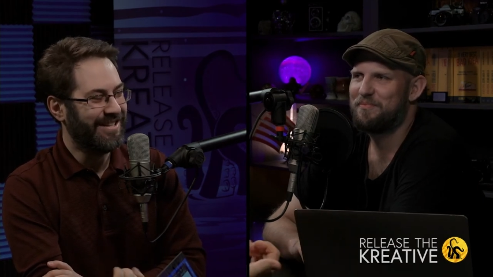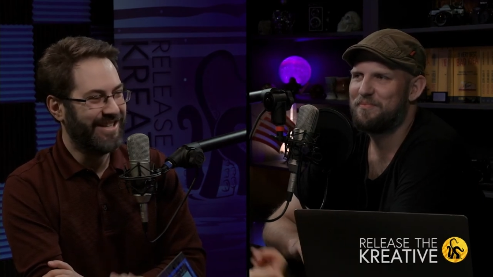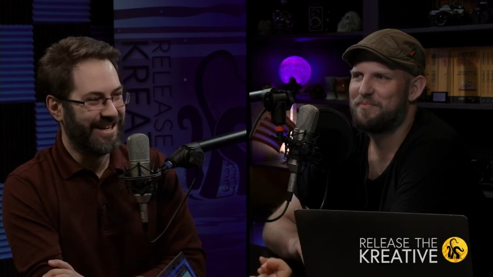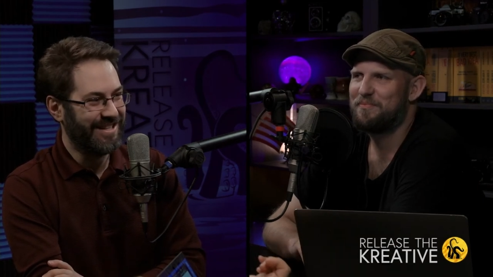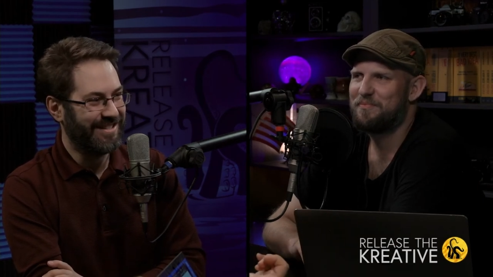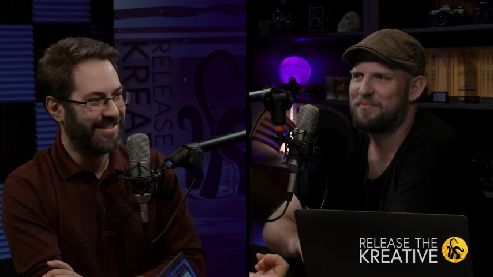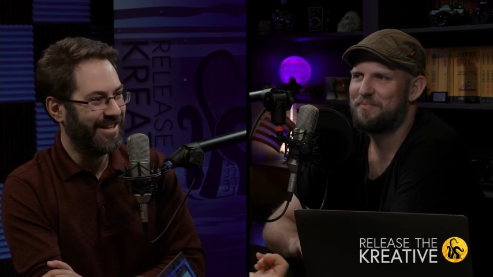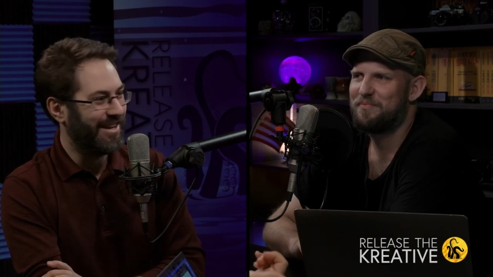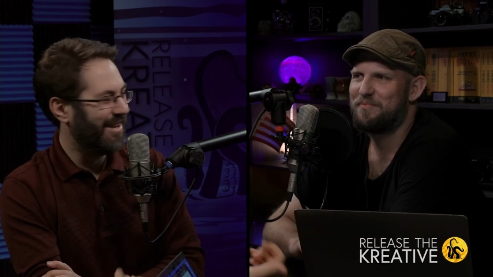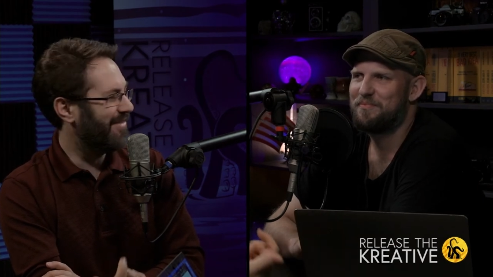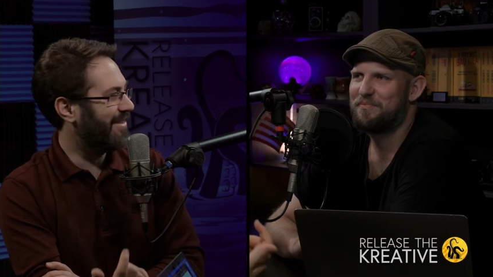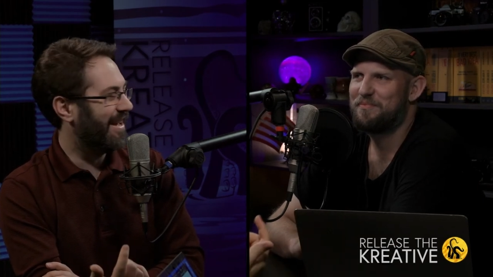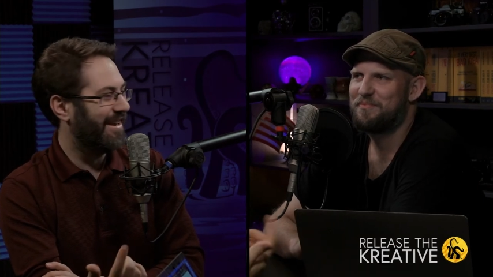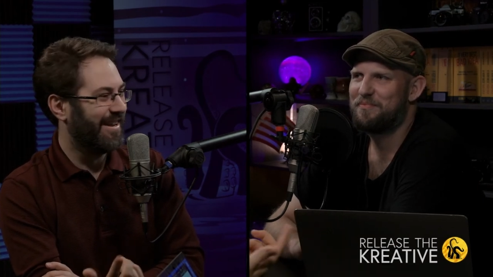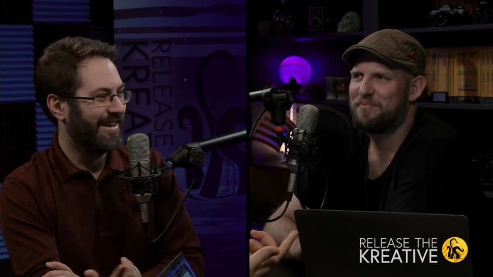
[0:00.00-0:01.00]
Speaker 1: a dice
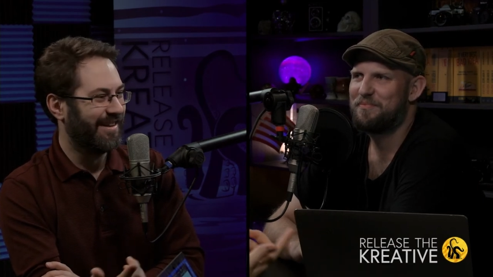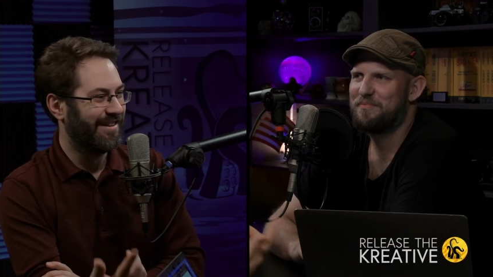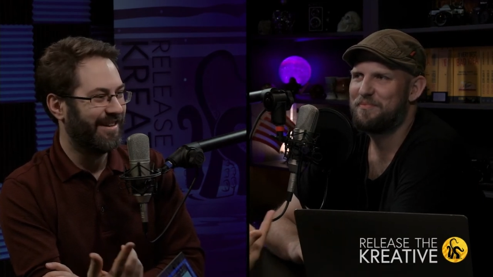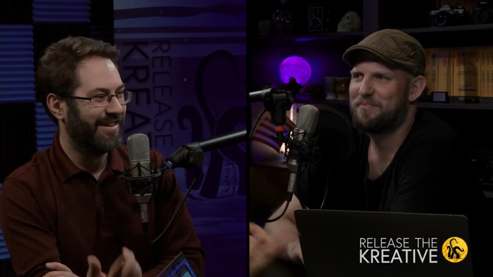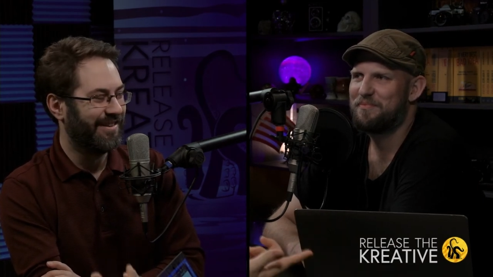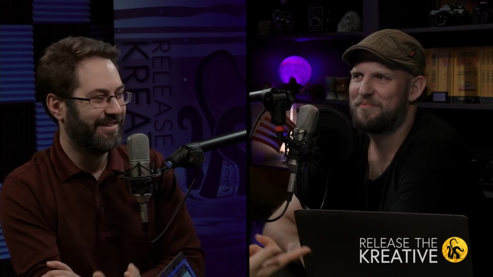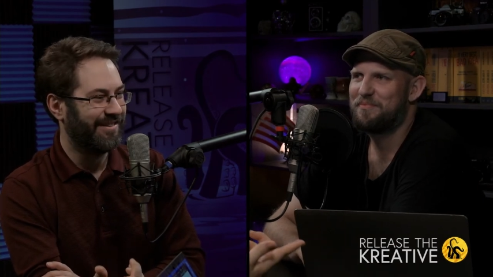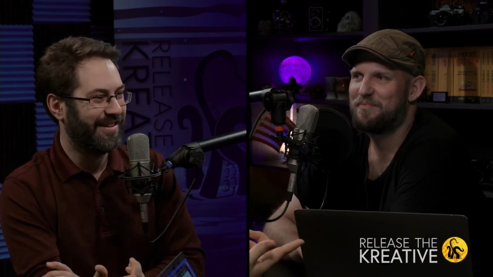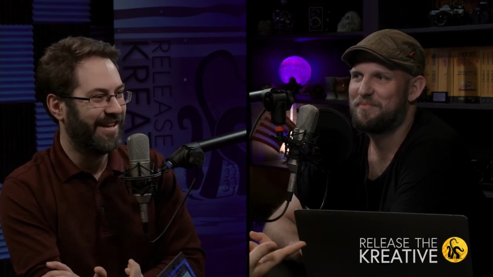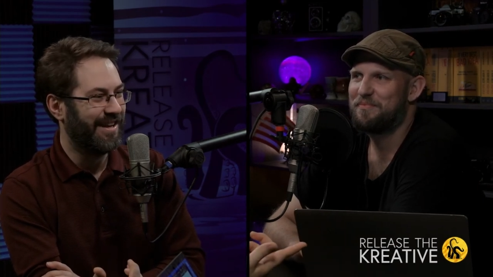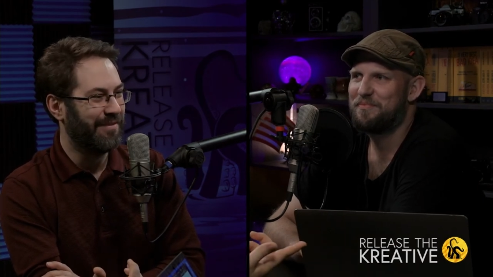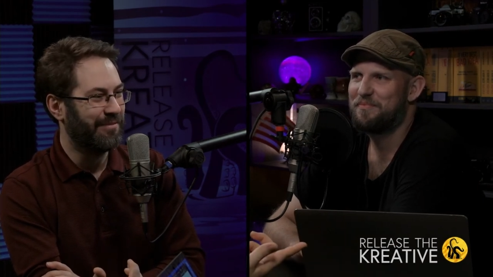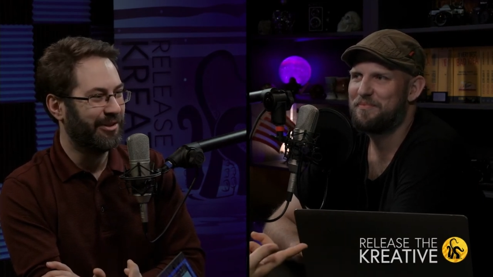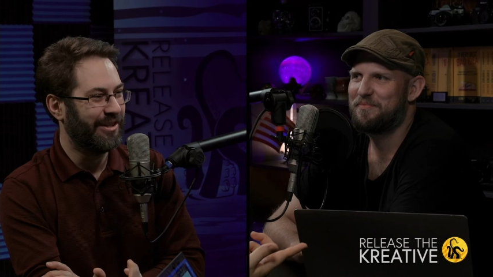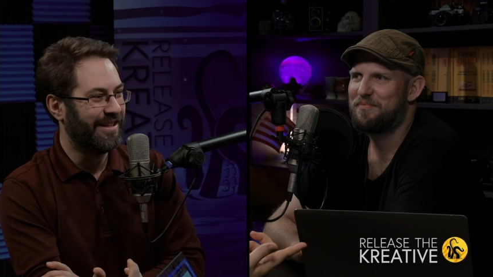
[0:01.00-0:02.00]
game and a, a
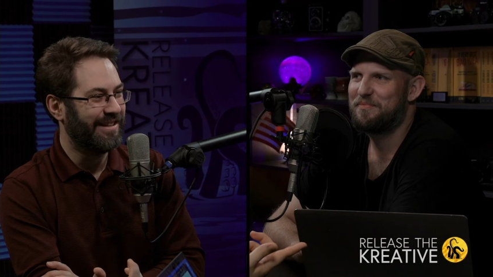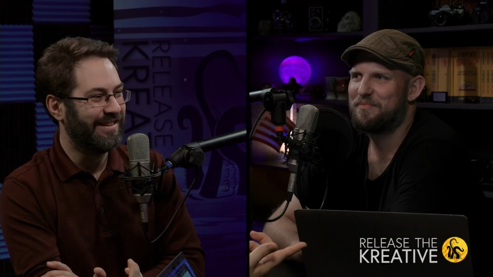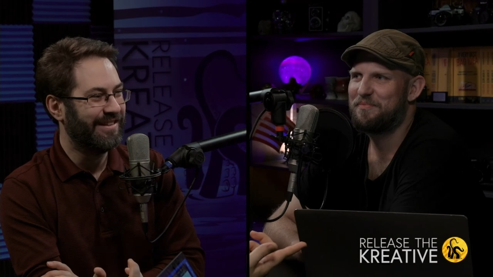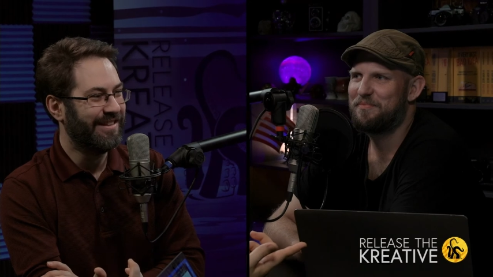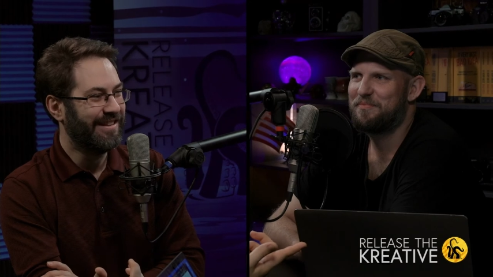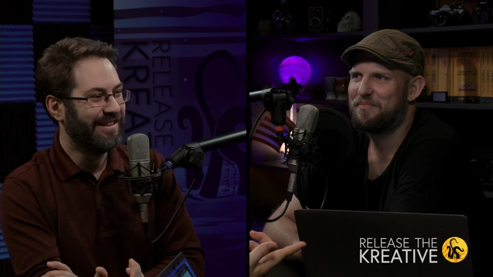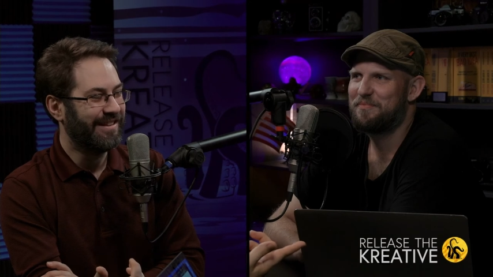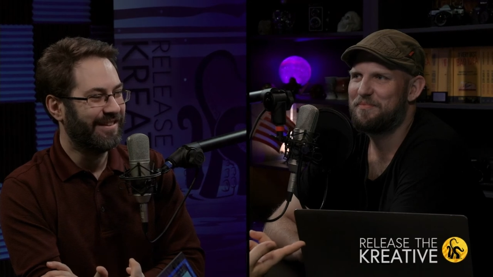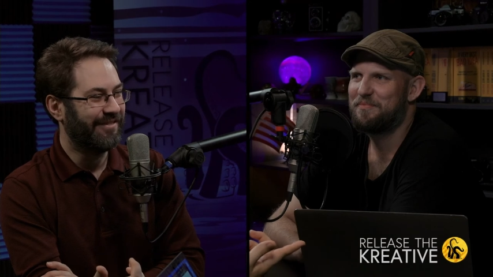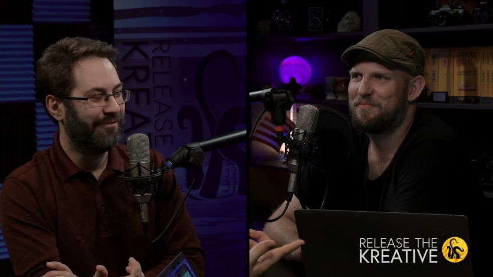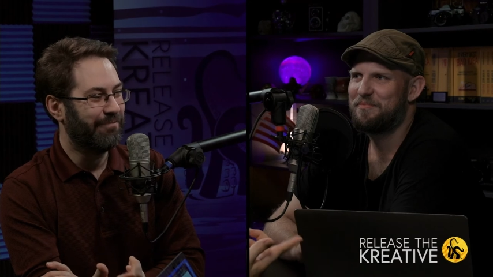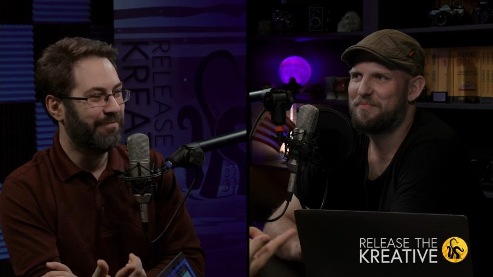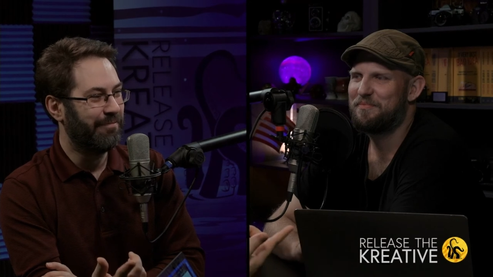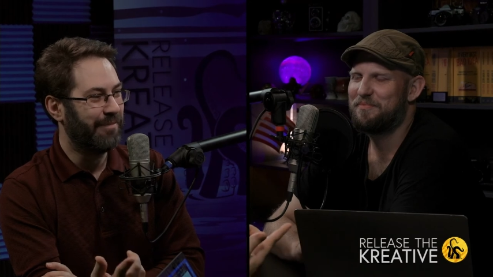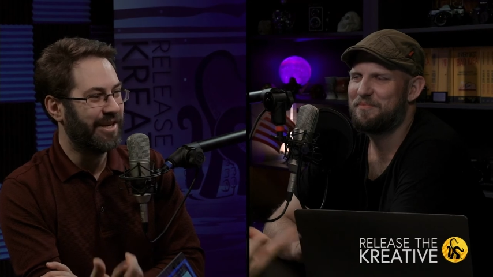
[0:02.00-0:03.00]
gambling
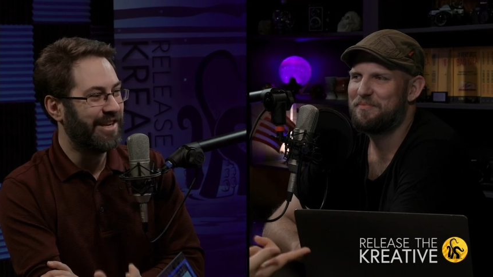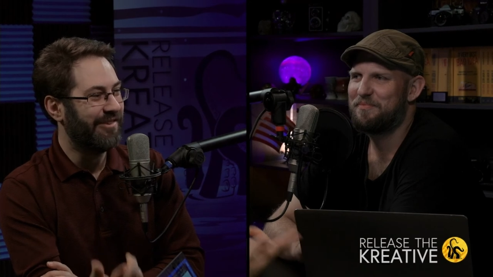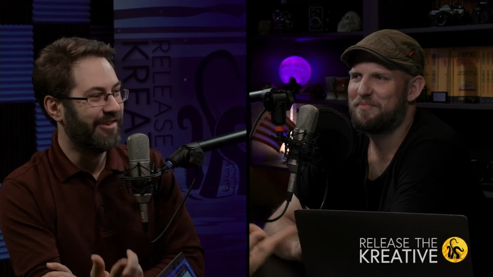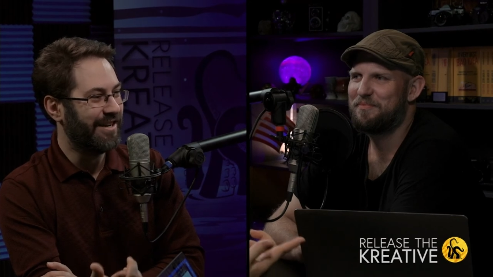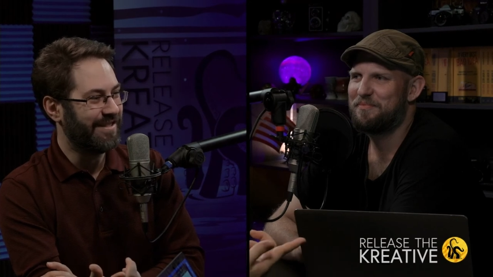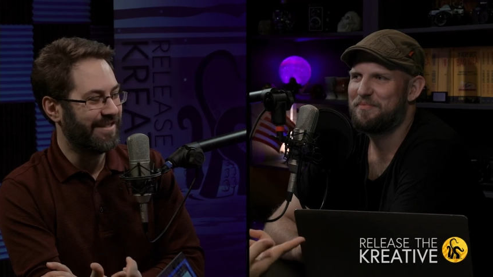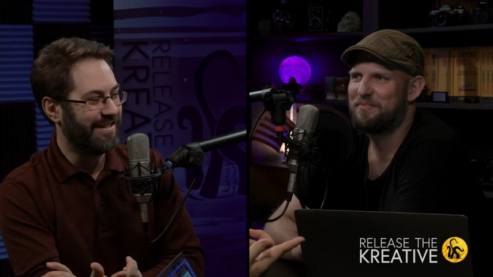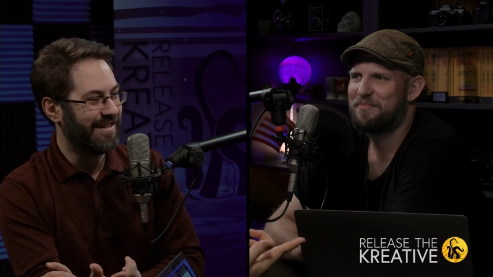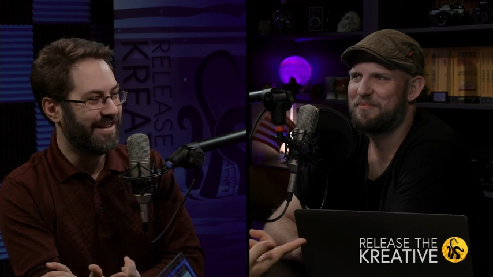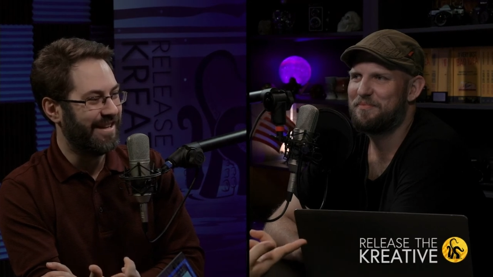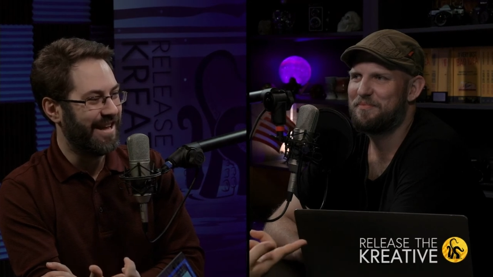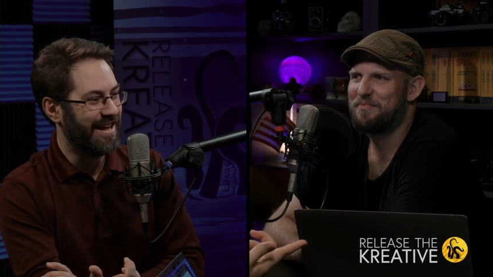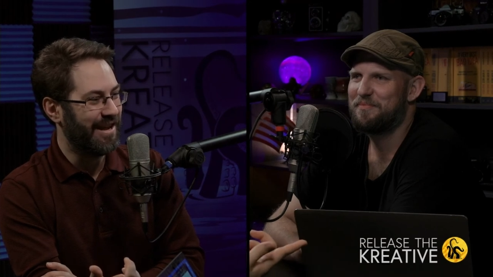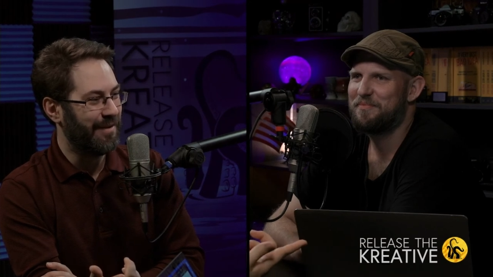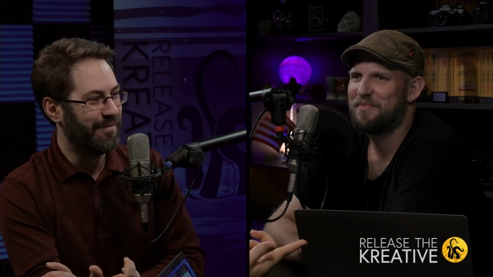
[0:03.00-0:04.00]
money raising
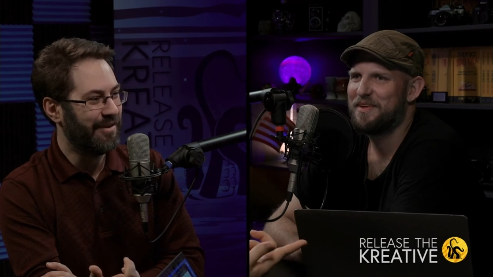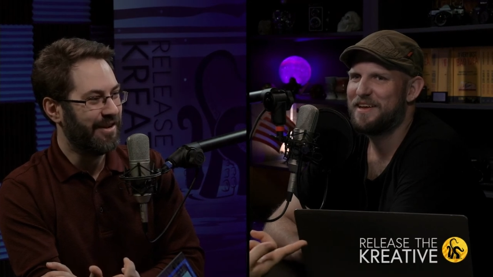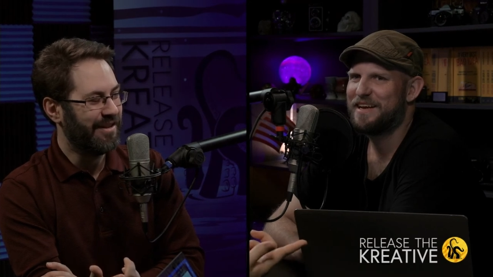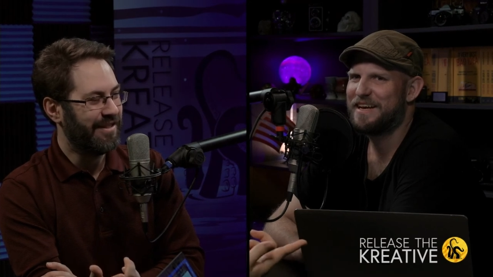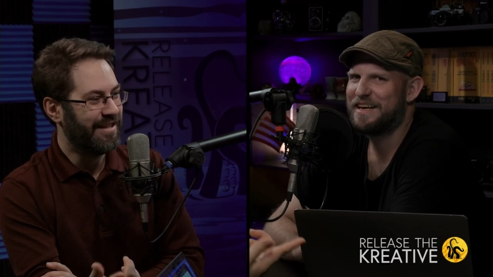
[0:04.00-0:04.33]
game.